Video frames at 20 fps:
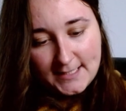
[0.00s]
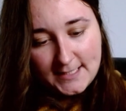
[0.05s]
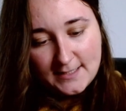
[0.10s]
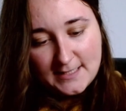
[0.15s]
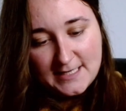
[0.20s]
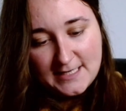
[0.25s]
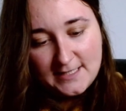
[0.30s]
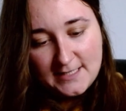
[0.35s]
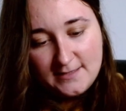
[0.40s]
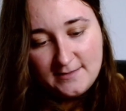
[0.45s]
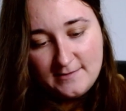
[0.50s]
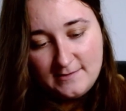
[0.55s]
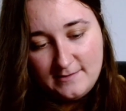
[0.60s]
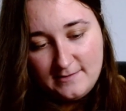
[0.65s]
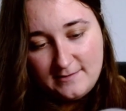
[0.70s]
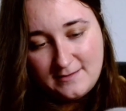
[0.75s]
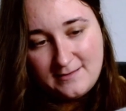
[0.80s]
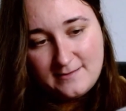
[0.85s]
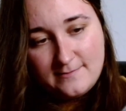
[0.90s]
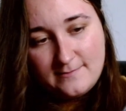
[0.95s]

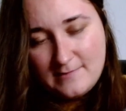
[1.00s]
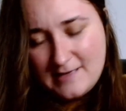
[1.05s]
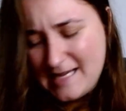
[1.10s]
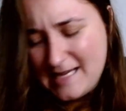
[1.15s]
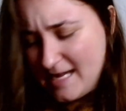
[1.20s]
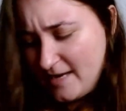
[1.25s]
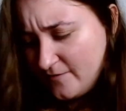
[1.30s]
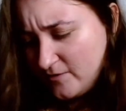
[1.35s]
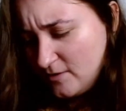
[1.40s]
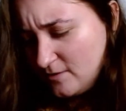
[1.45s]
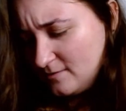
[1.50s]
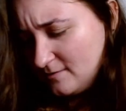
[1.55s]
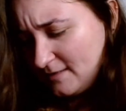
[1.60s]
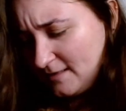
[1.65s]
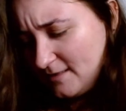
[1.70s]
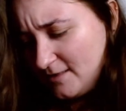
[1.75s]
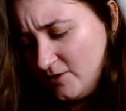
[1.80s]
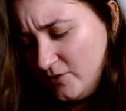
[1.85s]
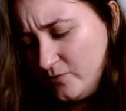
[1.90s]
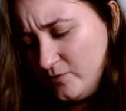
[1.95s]
And I haven't
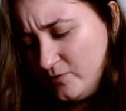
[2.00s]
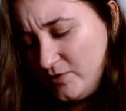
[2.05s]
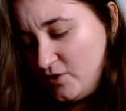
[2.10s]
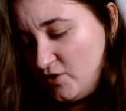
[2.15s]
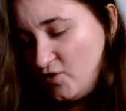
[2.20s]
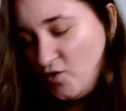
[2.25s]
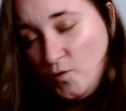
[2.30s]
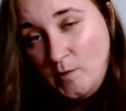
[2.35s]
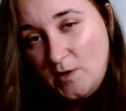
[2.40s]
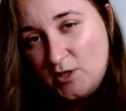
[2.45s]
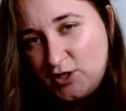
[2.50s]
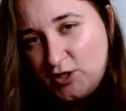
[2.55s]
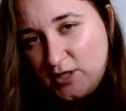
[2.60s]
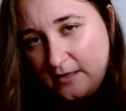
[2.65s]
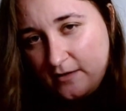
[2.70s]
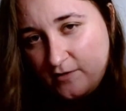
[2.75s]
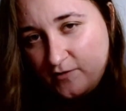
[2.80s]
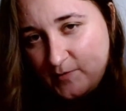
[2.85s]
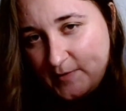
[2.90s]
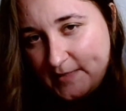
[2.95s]
like used too much
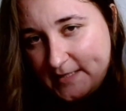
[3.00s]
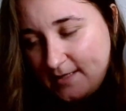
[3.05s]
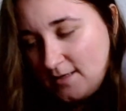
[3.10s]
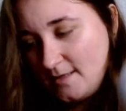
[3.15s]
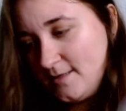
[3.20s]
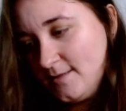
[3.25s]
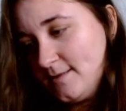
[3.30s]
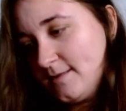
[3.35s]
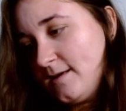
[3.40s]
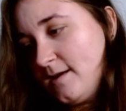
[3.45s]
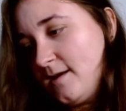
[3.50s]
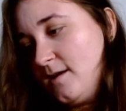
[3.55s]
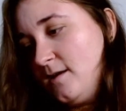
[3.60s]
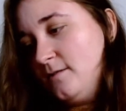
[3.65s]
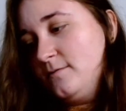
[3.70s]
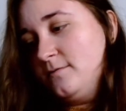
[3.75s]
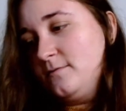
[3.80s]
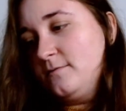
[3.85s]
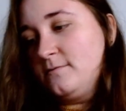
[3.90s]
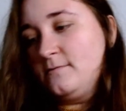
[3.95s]
yet of my 2nd
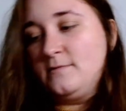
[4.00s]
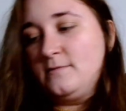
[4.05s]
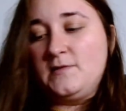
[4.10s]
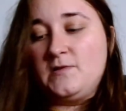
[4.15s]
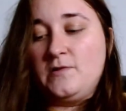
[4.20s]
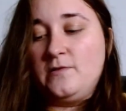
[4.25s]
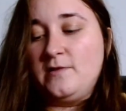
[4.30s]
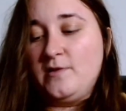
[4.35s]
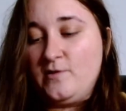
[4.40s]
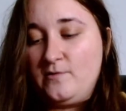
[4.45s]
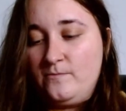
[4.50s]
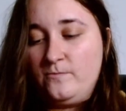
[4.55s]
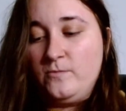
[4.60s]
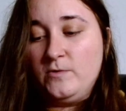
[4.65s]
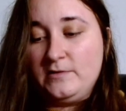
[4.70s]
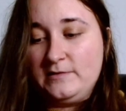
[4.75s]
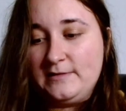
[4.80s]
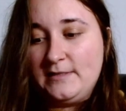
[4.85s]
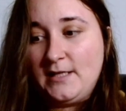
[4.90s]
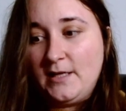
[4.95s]
skein, so there
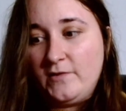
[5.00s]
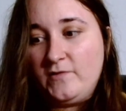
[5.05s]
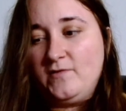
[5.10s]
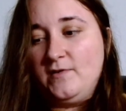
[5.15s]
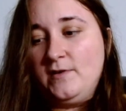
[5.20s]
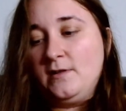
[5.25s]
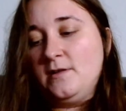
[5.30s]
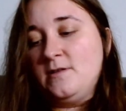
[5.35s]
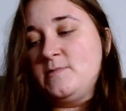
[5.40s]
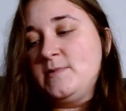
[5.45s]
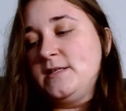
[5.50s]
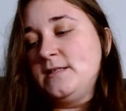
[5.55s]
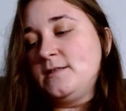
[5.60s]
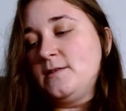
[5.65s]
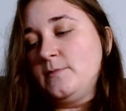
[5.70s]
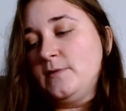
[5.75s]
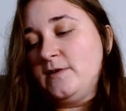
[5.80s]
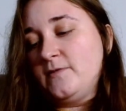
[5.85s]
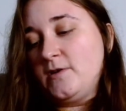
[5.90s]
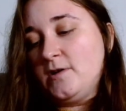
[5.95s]
will definitely be
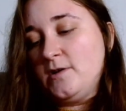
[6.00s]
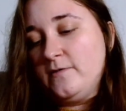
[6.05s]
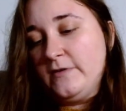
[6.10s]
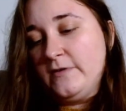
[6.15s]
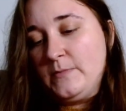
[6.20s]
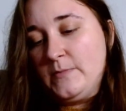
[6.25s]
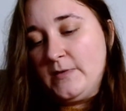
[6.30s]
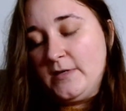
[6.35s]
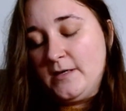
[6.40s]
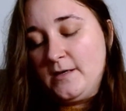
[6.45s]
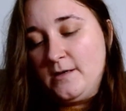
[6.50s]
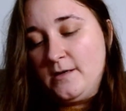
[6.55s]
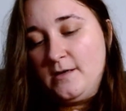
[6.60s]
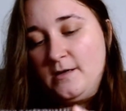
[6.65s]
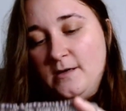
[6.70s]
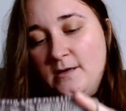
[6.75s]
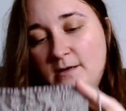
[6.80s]
some left over, but